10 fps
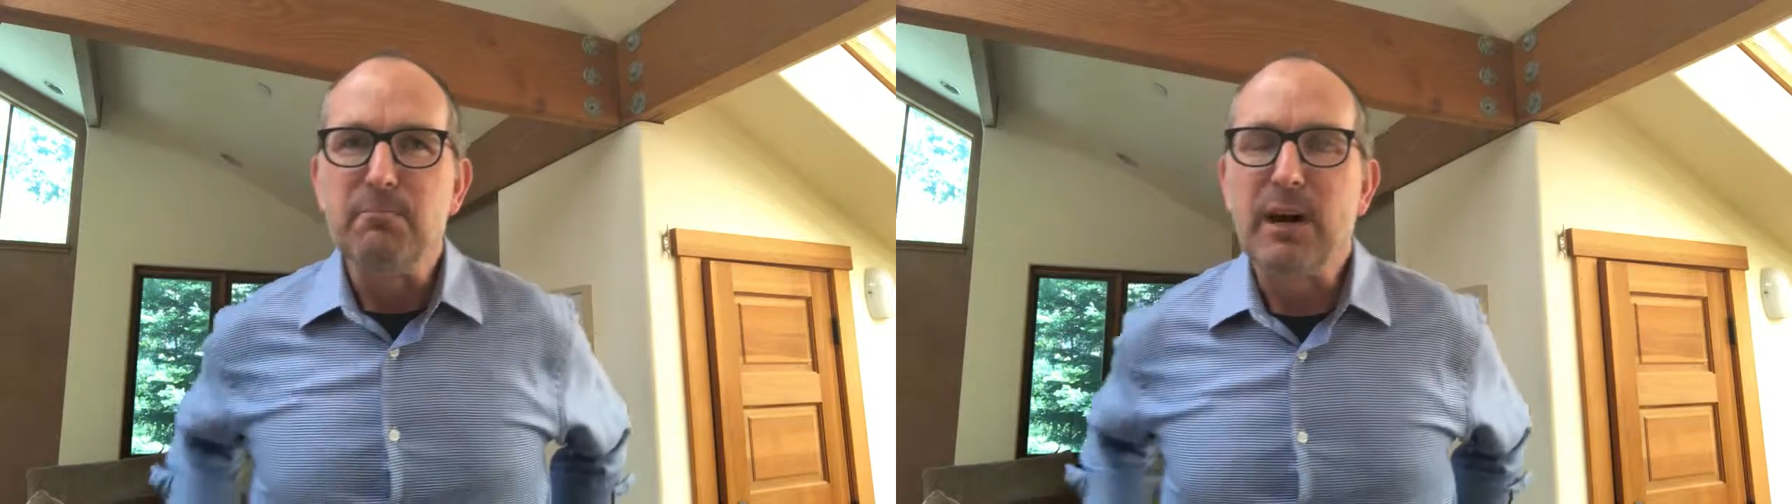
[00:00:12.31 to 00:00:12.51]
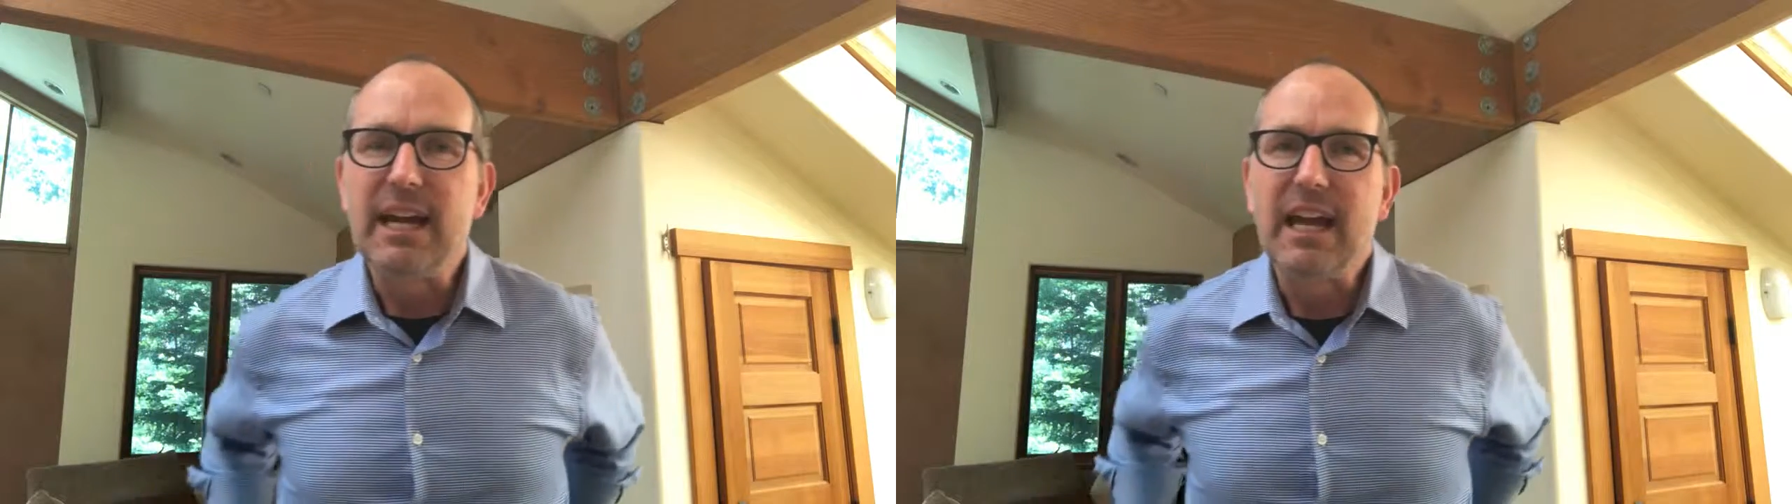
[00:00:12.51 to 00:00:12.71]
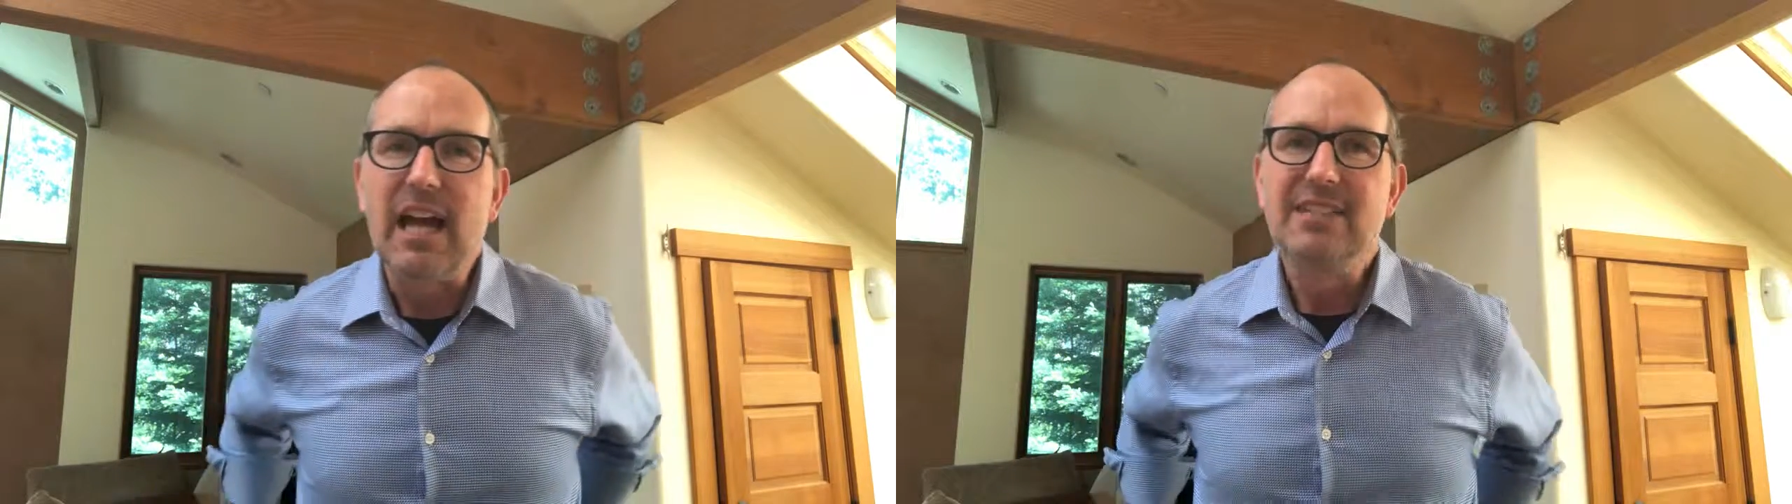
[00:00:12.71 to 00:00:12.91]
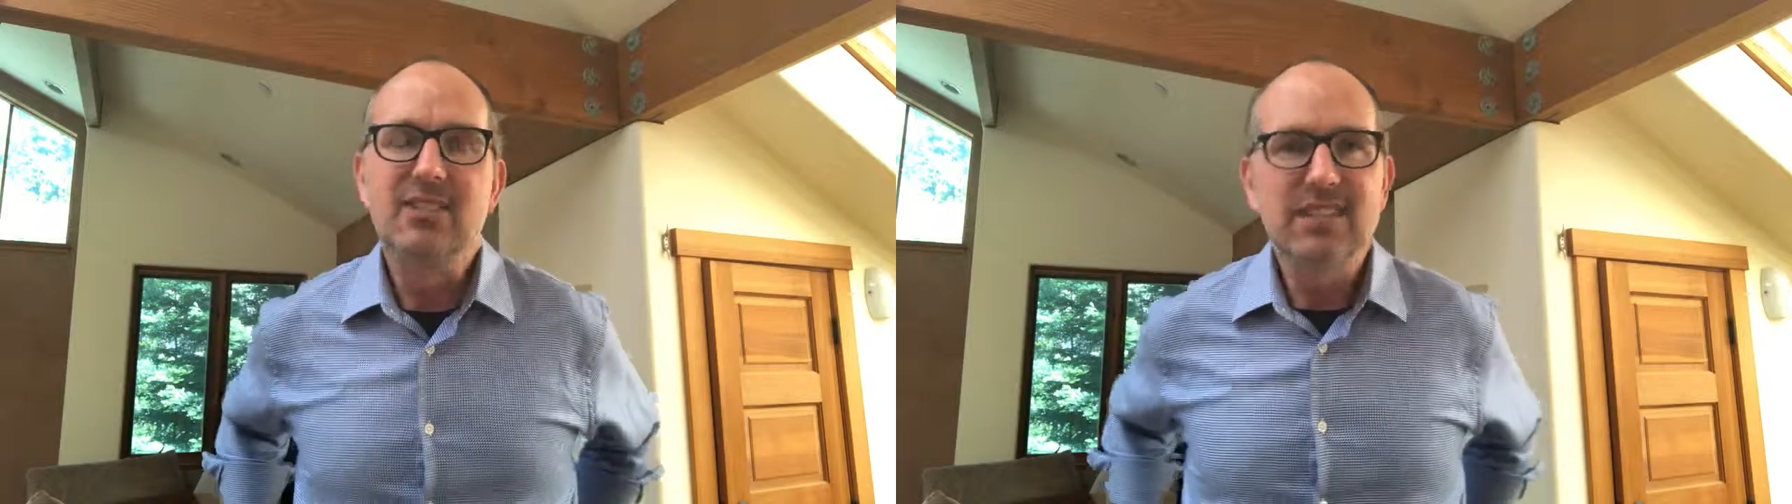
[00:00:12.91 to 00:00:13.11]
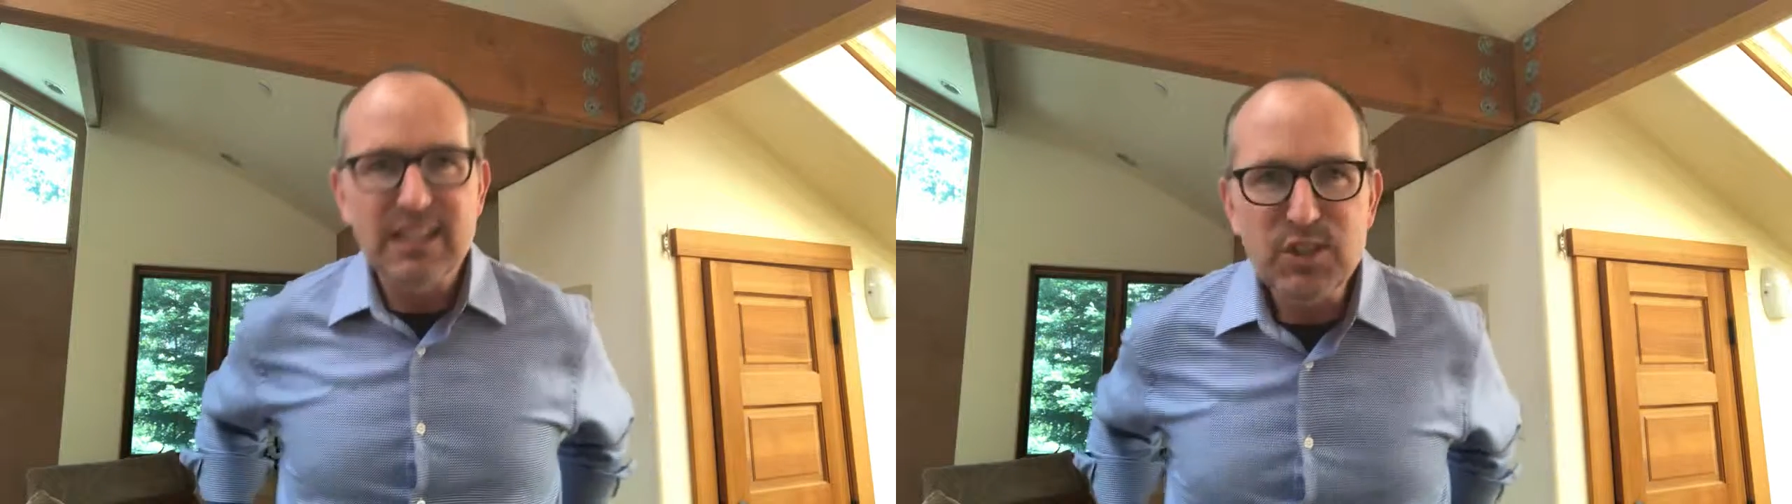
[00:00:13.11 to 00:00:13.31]
my
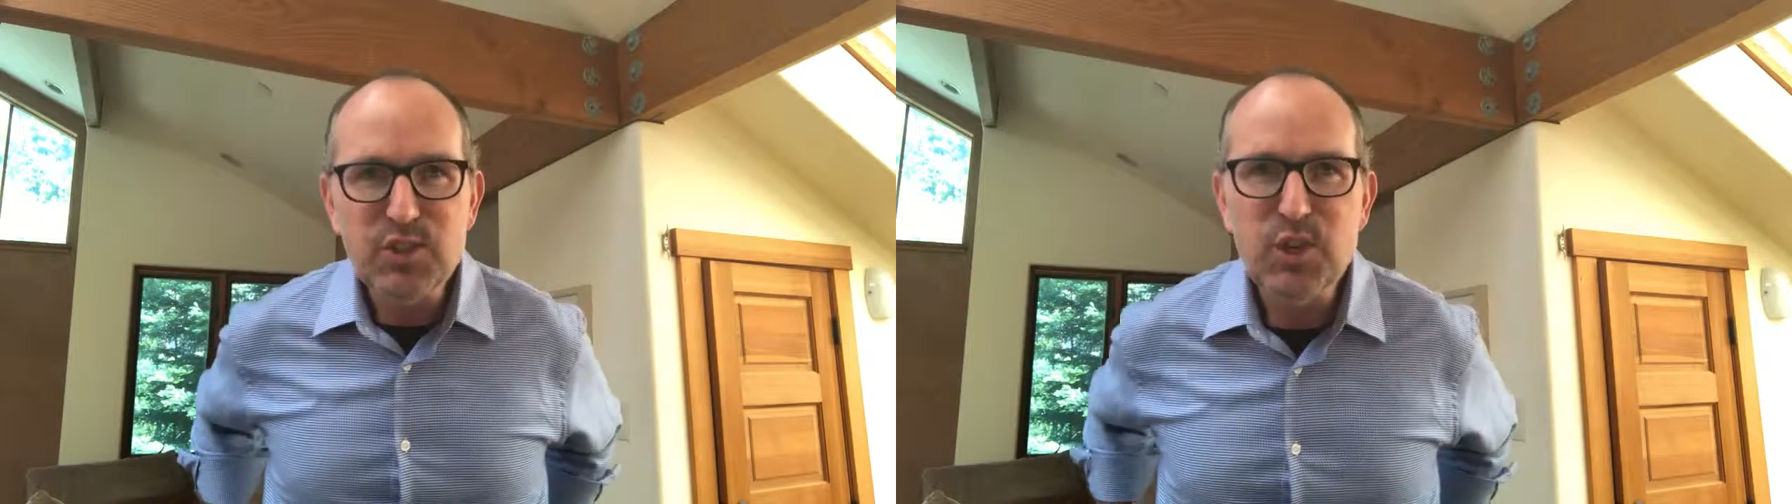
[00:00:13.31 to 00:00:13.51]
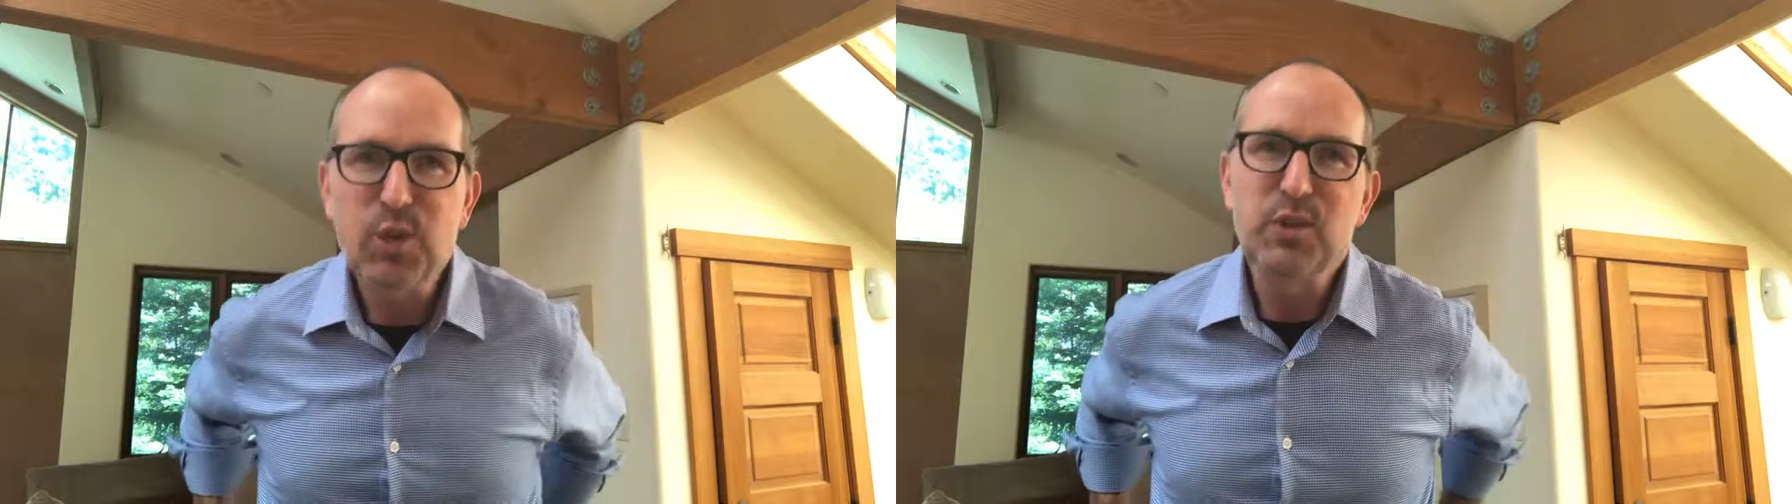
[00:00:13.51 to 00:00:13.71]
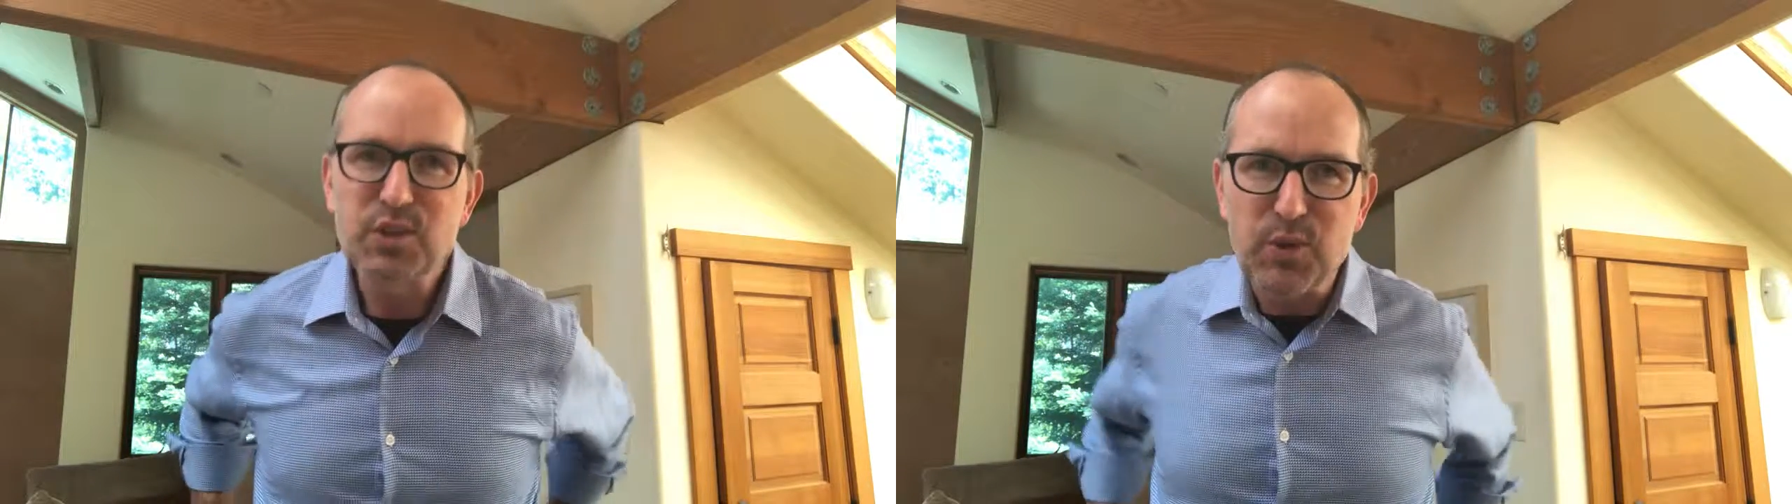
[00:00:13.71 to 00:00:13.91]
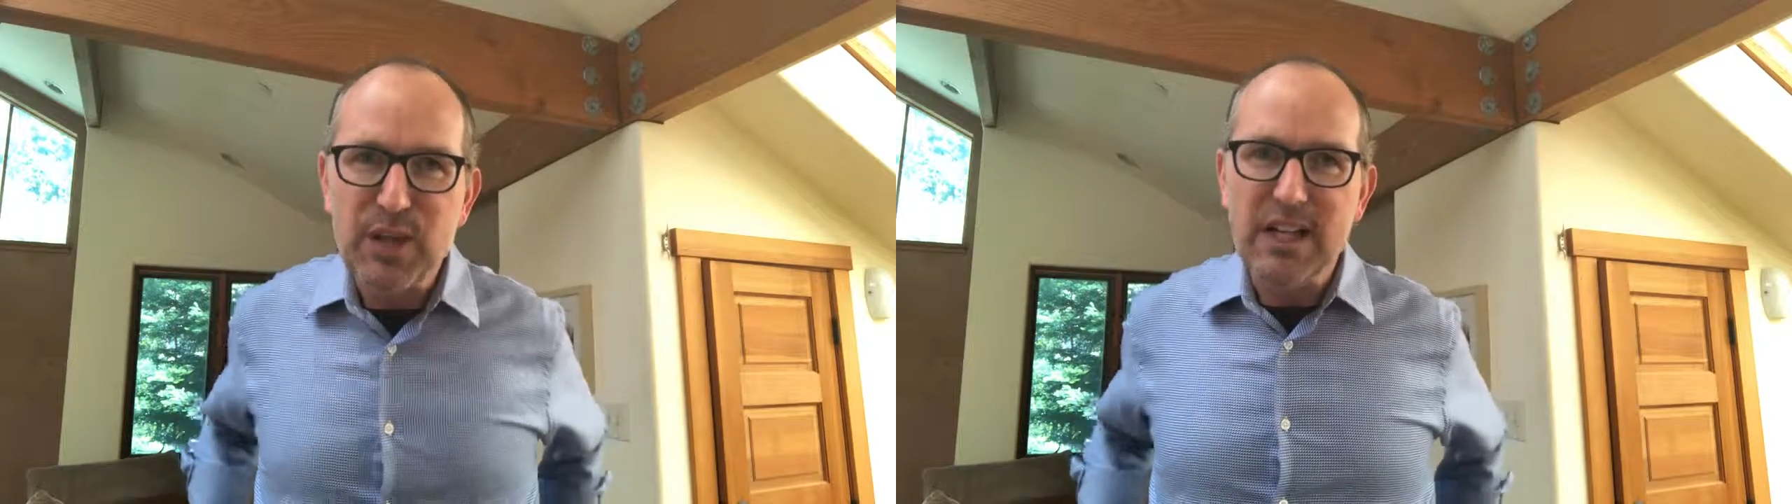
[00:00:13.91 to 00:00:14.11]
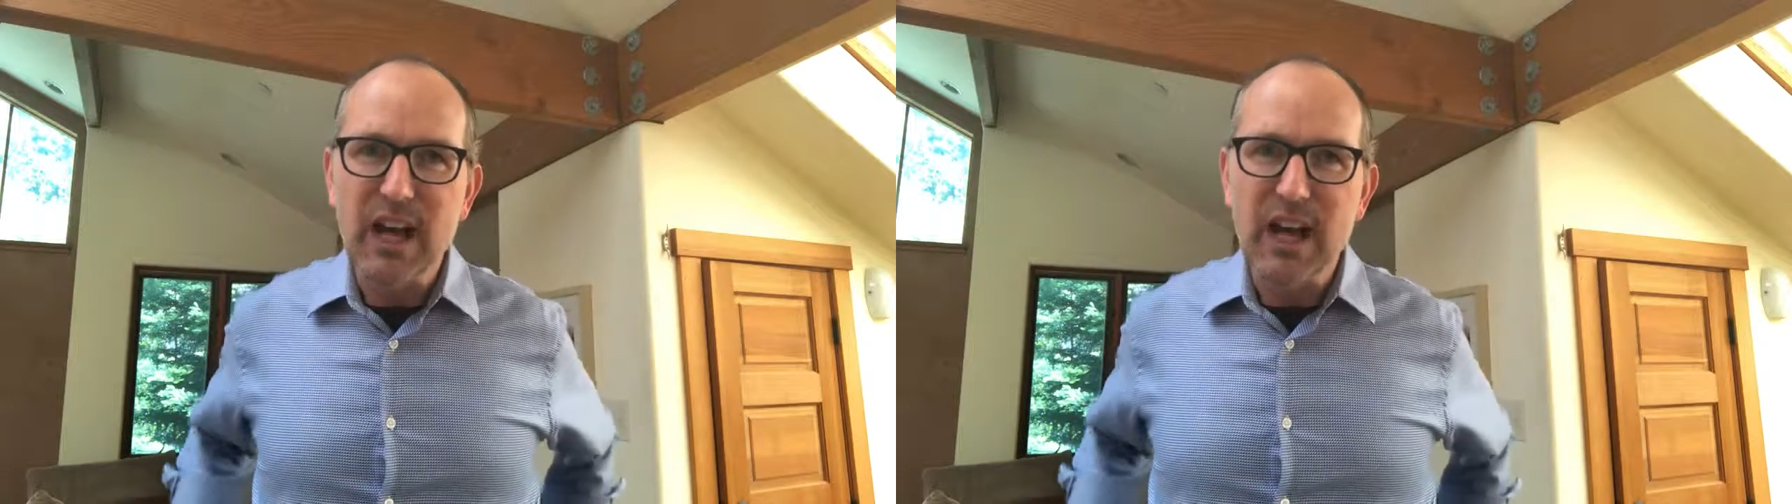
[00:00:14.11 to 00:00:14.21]
signature retreat